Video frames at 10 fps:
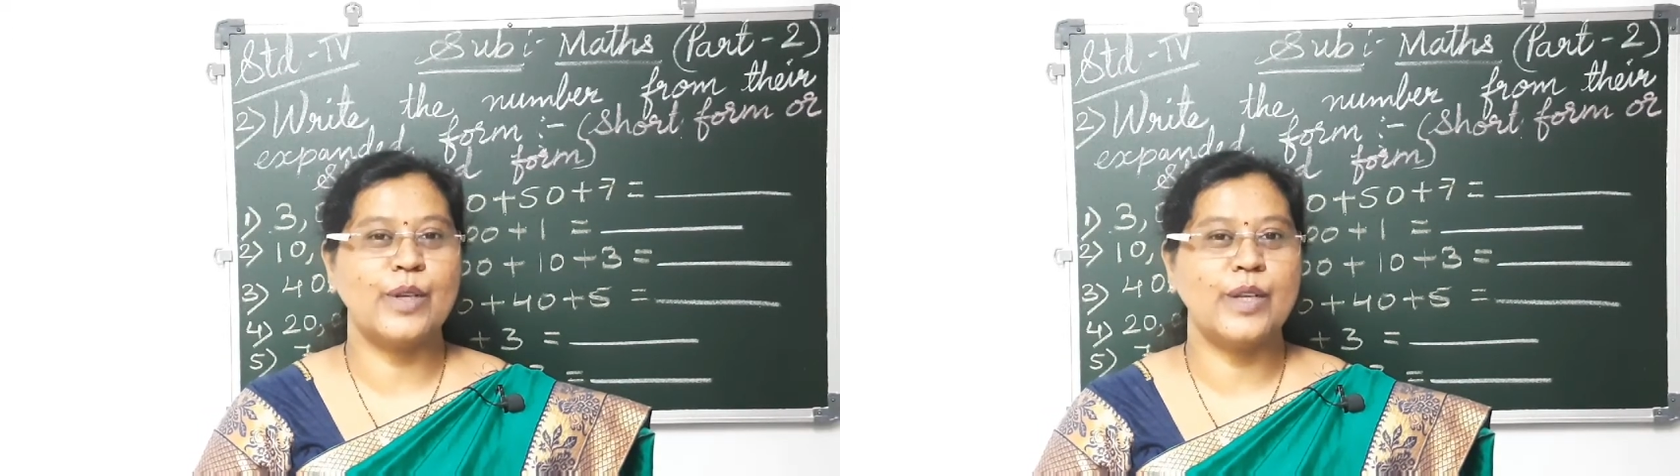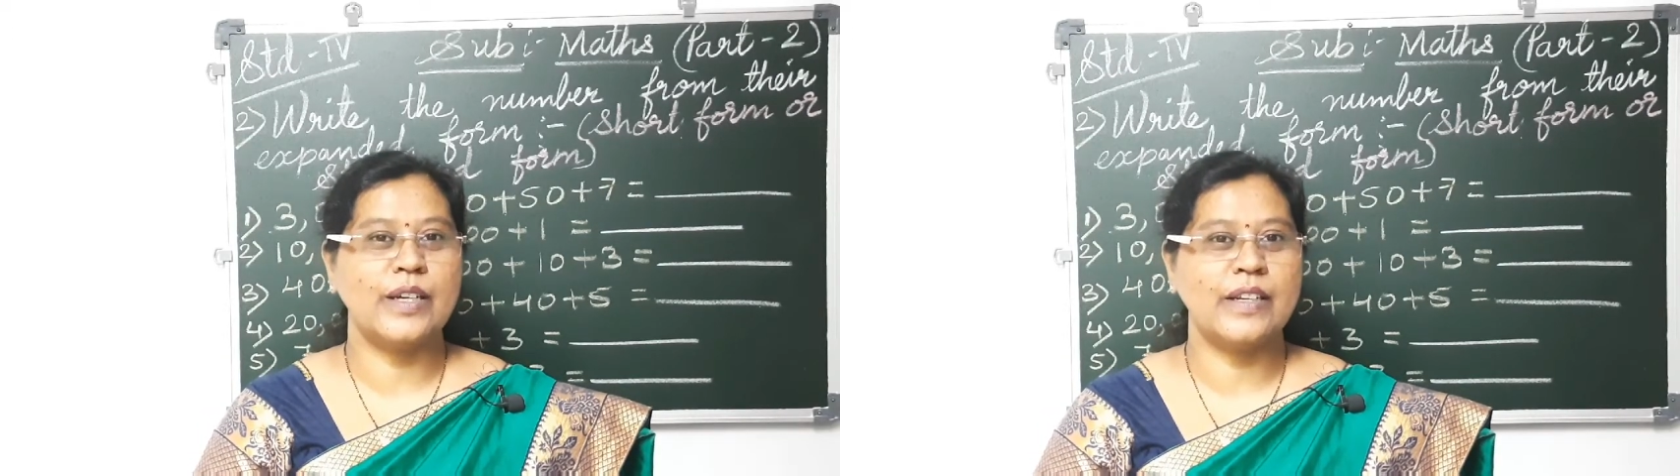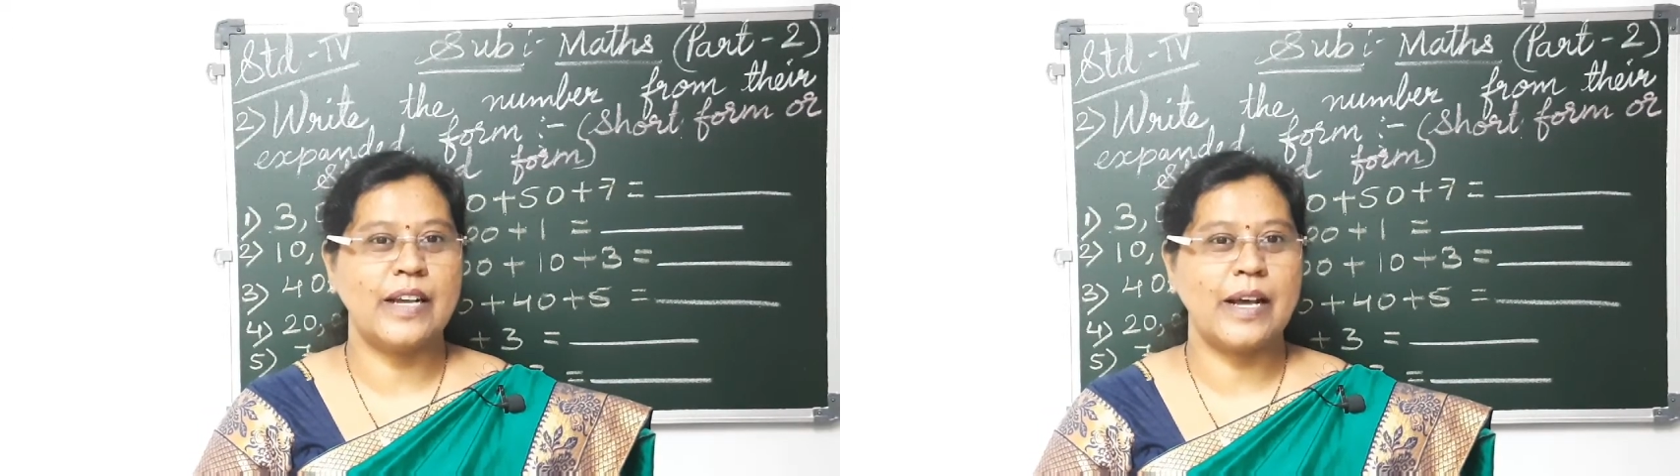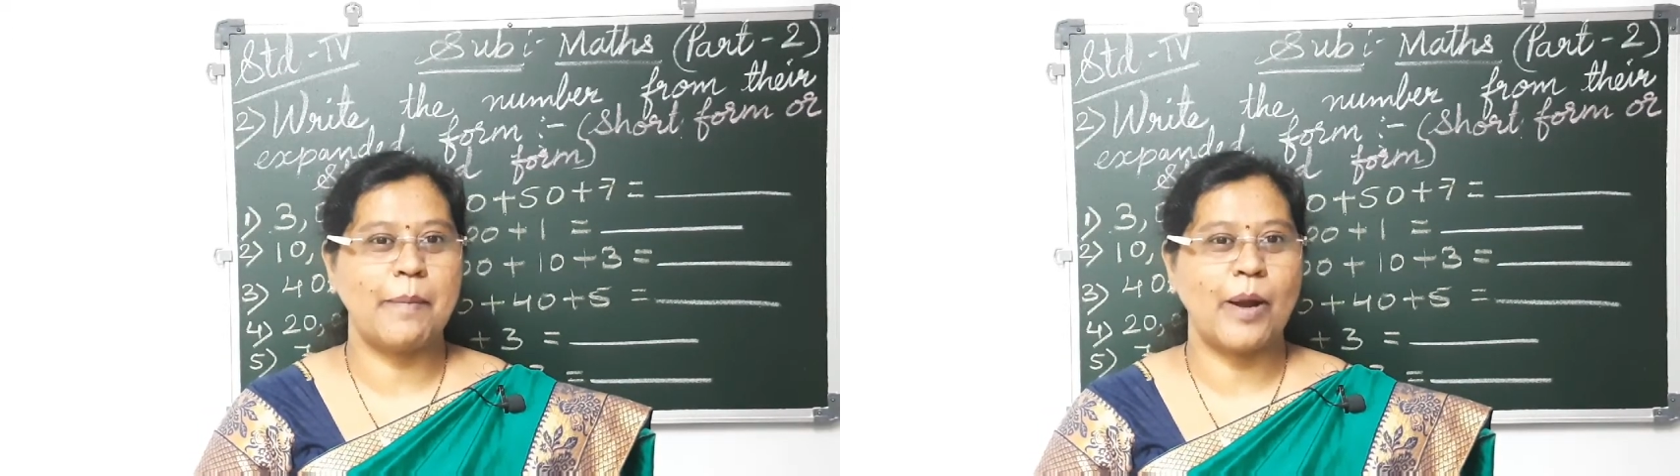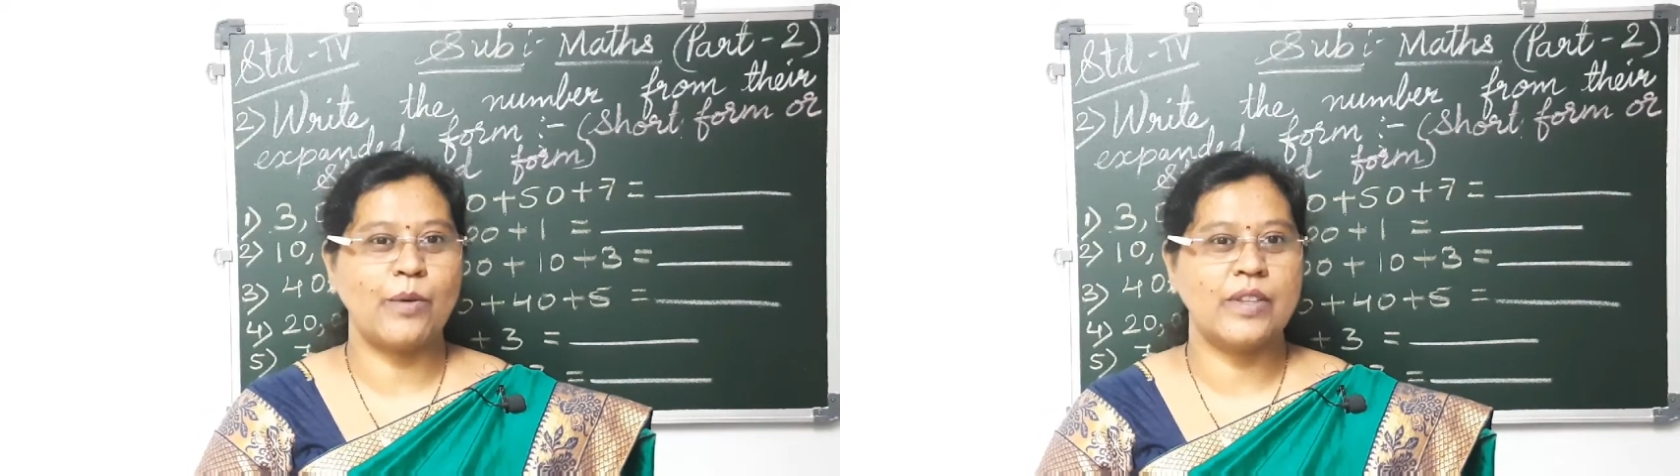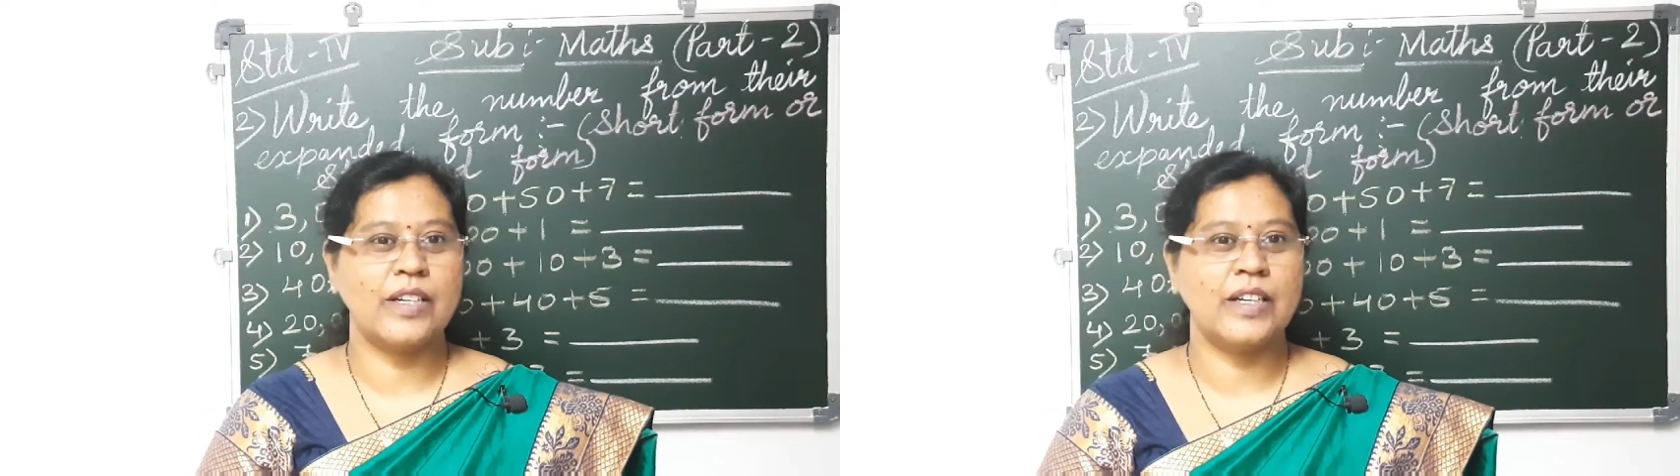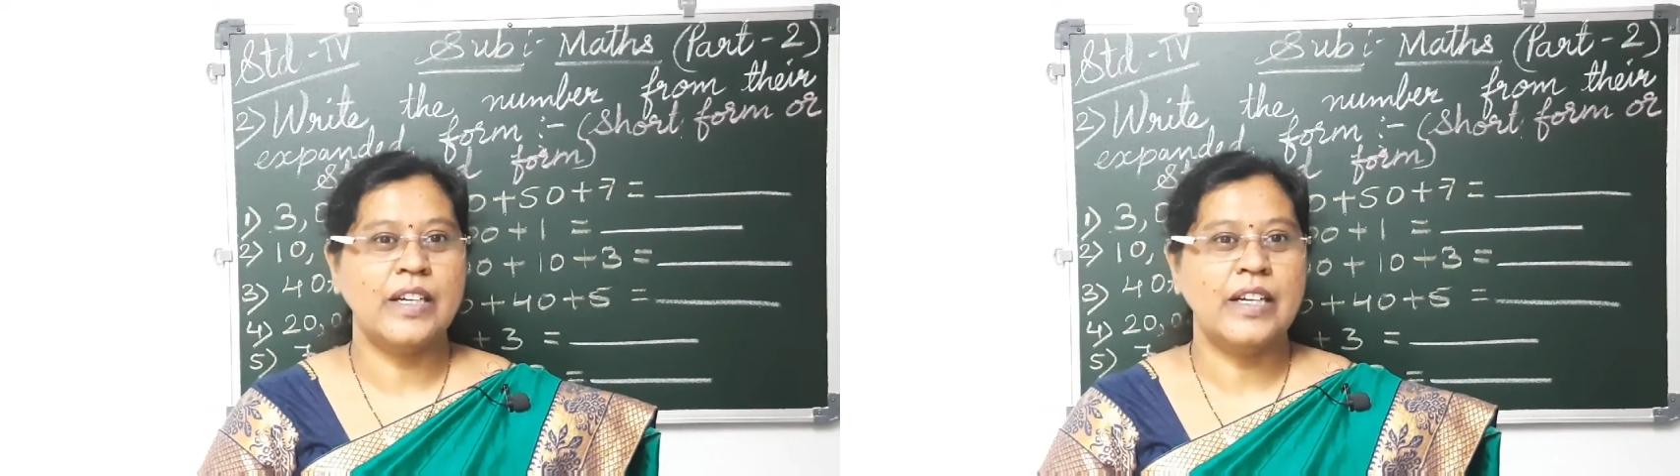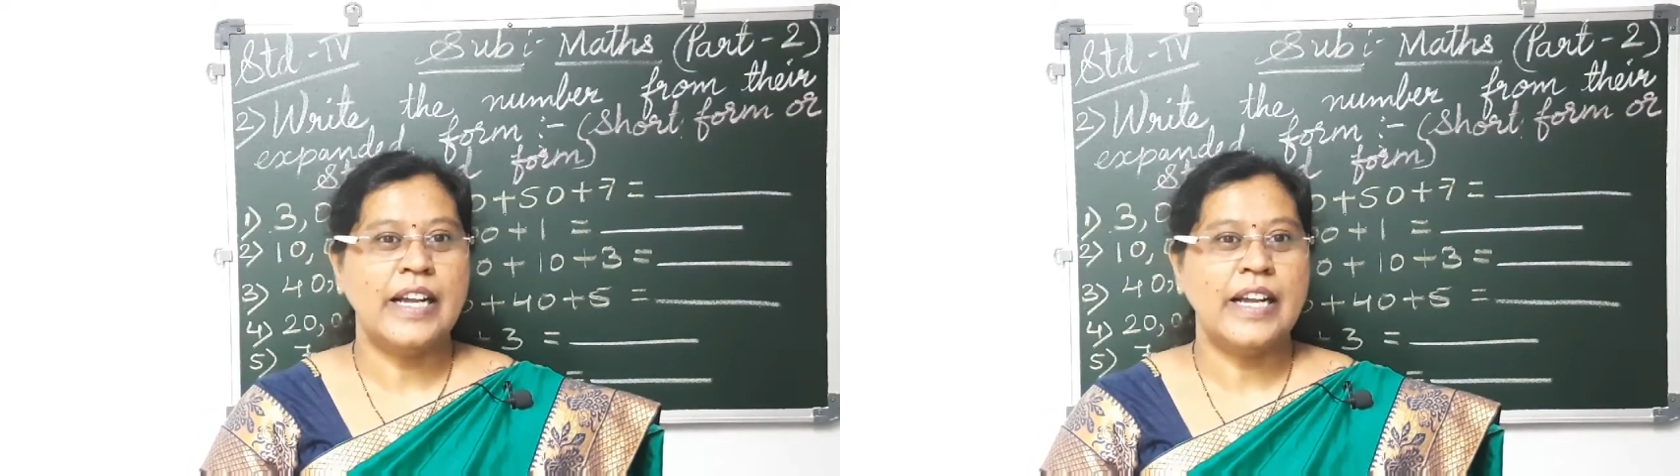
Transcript: to learn about the